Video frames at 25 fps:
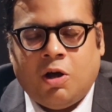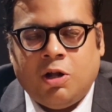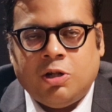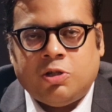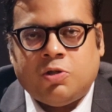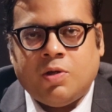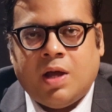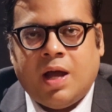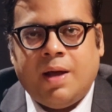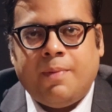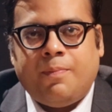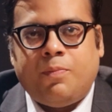
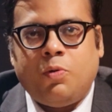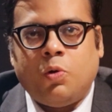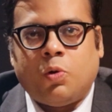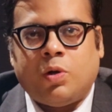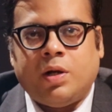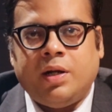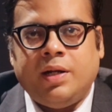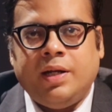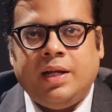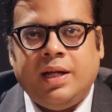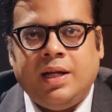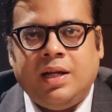also have
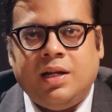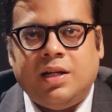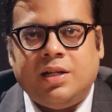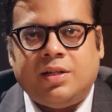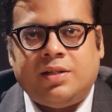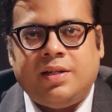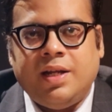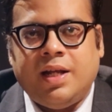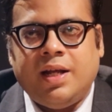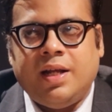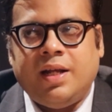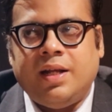broken
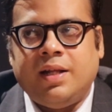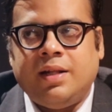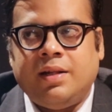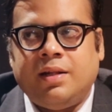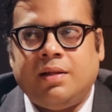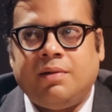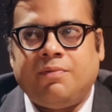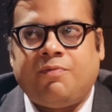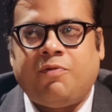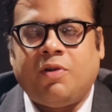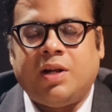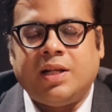English. They,
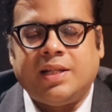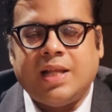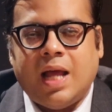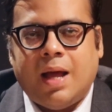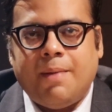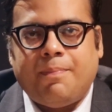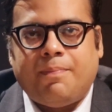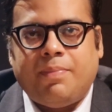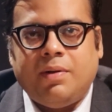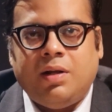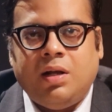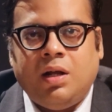for
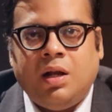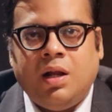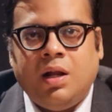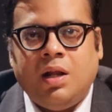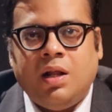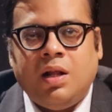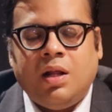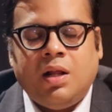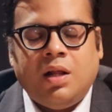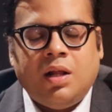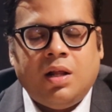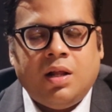example,
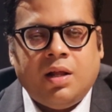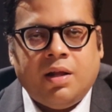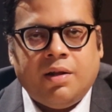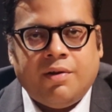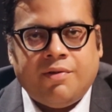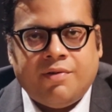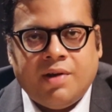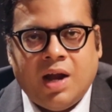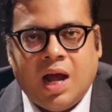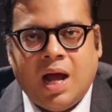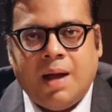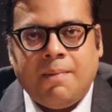
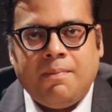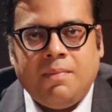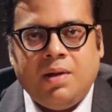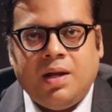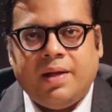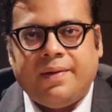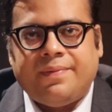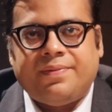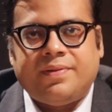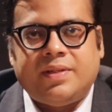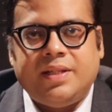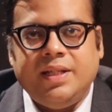Ram
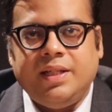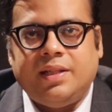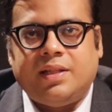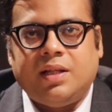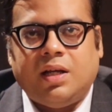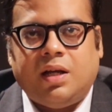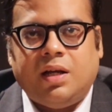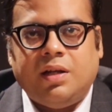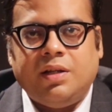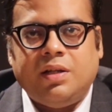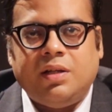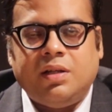loves
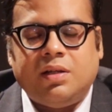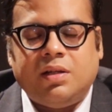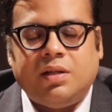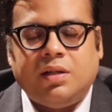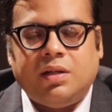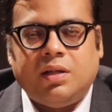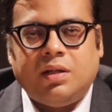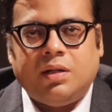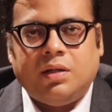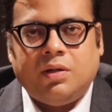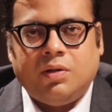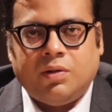Sita.
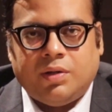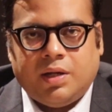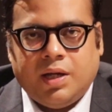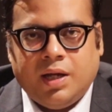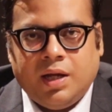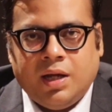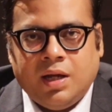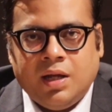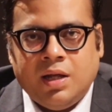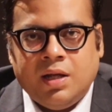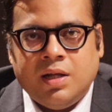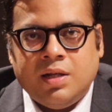
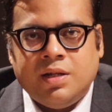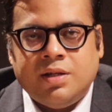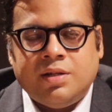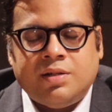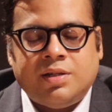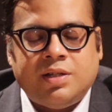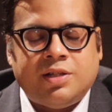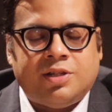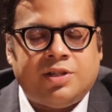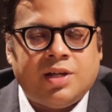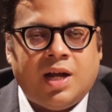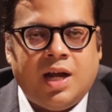Okay?
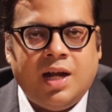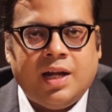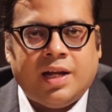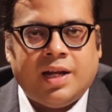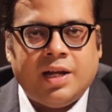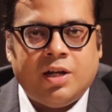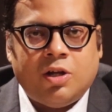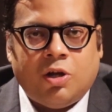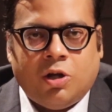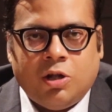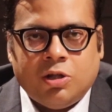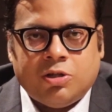The child
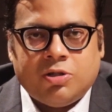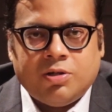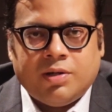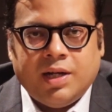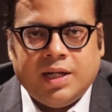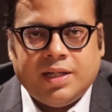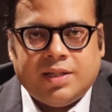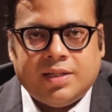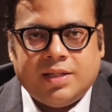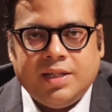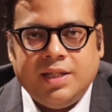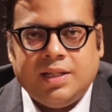can also
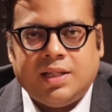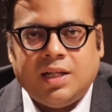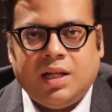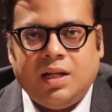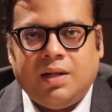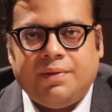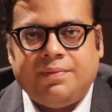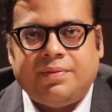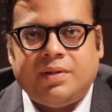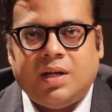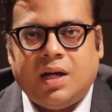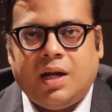write Sita
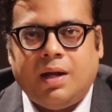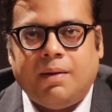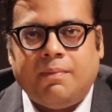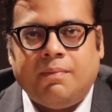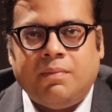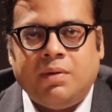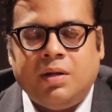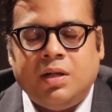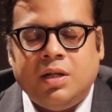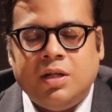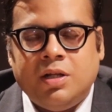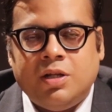loves Ram.
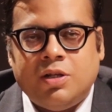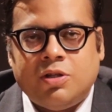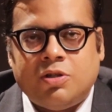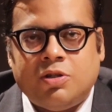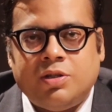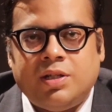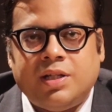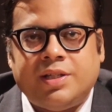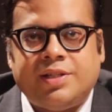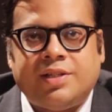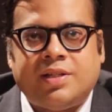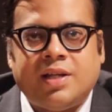
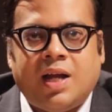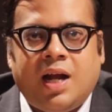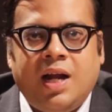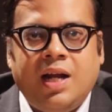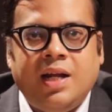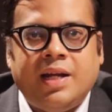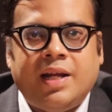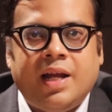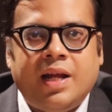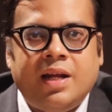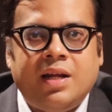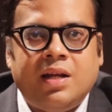So the
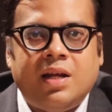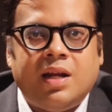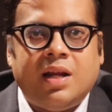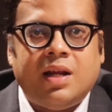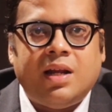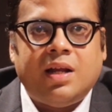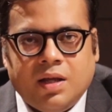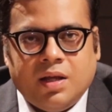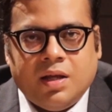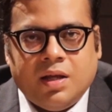child can